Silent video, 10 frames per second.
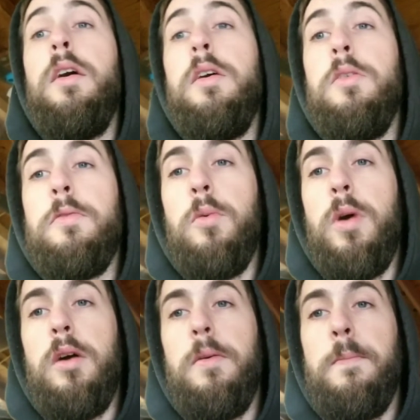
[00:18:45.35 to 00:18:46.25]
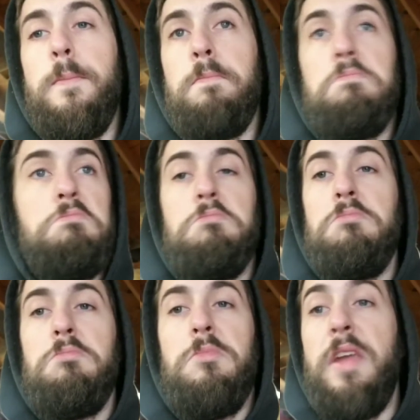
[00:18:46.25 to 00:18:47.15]
Never got hot.
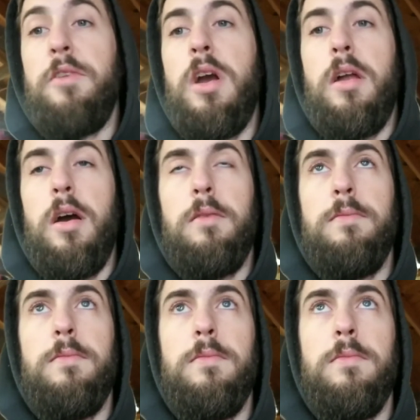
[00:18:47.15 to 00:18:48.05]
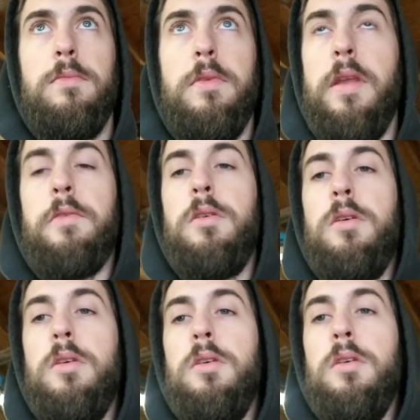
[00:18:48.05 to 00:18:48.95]
Never. There was no issues.
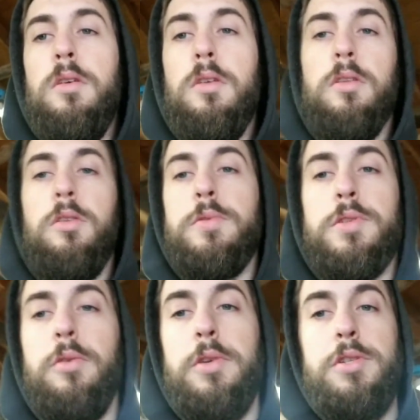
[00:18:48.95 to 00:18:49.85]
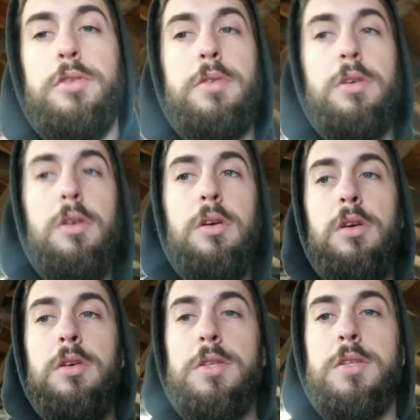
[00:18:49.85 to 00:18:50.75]
So,
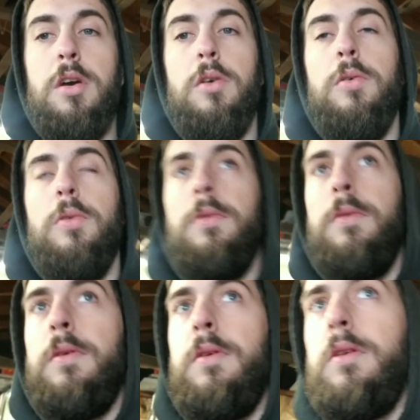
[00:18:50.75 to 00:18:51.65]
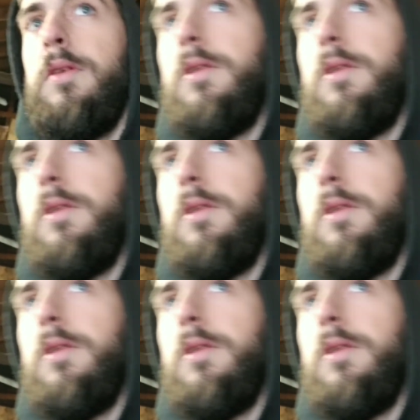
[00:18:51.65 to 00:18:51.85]
alright,